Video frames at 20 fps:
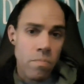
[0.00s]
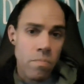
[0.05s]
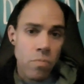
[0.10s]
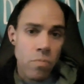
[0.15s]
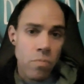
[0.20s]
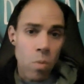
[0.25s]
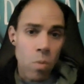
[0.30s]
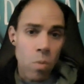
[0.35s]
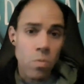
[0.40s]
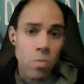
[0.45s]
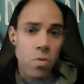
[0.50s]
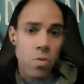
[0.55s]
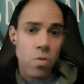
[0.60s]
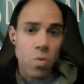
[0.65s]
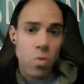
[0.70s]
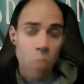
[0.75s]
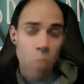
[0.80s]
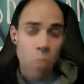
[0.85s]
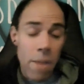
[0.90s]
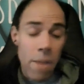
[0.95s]
don't
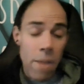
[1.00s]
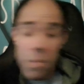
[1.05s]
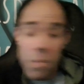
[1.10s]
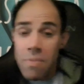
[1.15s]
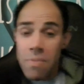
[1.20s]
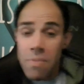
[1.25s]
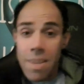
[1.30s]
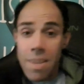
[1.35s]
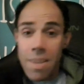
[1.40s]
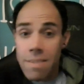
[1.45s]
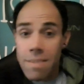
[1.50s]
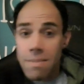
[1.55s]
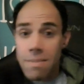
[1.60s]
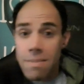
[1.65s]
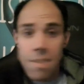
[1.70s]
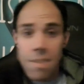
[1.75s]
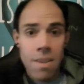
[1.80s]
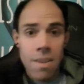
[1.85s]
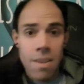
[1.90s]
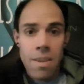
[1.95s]
sweat when things
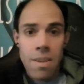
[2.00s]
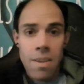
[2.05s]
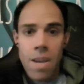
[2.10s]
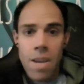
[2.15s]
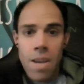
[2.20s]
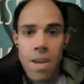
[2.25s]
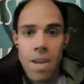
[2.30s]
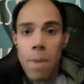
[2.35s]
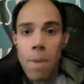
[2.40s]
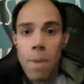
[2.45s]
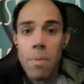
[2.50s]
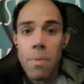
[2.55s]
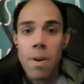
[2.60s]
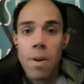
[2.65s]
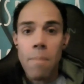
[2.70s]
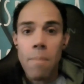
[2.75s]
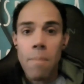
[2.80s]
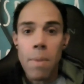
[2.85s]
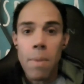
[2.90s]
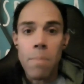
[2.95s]
come up,
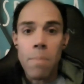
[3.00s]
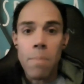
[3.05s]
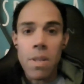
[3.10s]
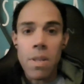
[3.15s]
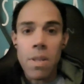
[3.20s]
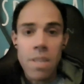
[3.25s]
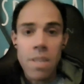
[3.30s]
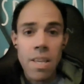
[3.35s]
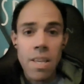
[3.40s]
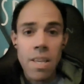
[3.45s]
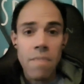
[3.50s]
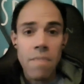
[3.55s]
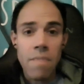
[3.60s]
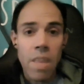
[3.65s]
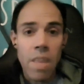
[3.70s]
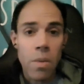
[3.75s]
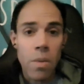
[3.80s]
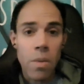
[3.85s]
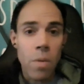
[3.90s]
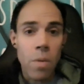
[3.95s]
but believe
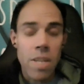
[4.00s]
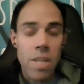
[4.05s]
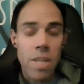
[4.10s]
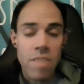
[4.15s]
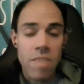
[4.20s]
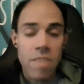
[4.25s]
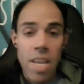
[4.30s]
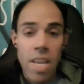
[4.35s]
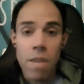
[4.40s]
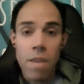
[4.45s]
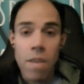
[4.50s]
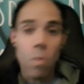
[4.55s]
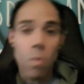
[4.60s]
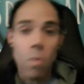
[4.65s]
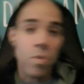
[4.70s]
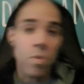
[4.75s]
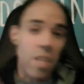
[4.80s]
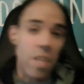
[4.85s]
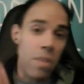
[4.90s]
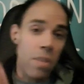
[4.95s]
that you can attain
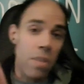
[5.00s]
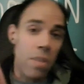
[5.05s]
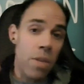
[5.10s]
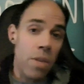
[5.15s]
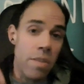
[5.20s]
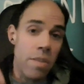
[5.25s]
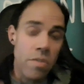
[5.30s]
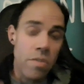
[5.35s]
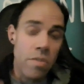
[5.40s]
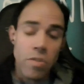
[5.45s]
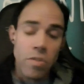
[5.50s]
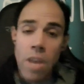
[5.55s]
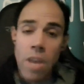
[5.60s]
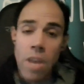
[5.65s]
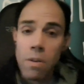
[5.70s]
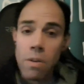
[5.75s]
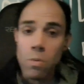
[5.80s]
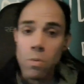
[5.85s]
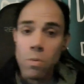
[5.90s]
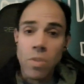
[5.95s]
goals, that you can
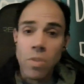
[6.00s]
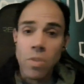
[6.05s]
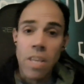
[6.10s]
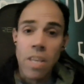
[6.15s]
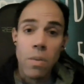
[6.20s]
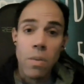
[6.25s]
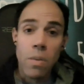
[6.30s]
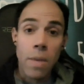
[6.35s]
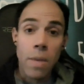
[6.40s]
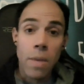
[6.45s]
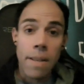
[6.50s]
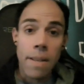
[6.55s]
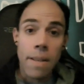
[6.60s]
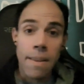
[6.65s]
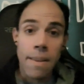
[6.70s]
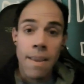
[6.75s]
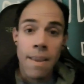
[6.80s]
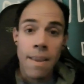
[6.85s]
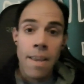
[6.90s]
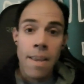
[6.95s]
shatter goals, that you
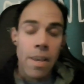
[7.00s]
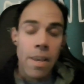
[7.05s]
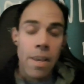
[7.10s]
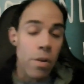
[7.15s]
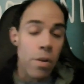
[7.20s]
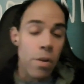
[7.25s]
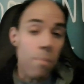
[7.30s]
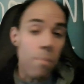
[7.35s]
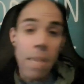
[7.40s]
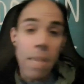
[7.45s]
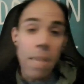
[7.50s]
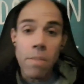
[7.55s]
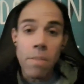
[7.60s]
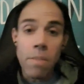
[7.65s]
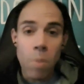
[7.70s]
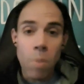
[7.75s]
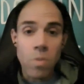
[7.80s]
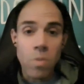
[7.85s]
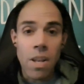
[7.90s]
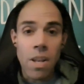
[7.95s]
can, make the
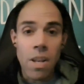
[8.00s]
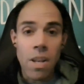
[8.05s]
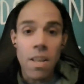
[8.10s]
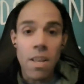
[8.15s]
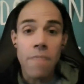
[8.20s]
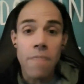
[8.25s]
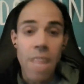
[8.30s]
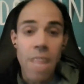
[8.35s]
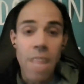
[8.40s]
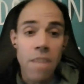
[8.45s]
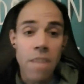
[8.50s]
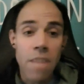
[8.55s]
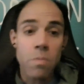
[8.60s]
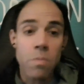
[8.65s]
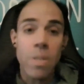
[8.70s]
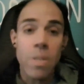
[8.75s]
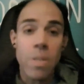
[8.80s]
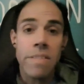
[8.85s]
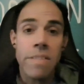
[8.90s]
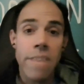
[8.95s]
most out of life. That is
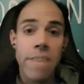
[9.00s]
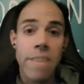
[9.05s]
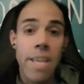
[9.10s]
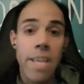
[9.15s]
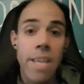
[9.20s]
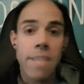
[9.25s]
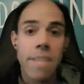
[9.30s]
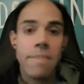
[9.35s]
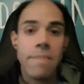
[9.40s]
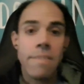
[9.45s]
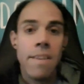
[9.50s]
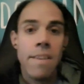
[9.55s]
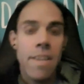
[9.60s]
what it takes.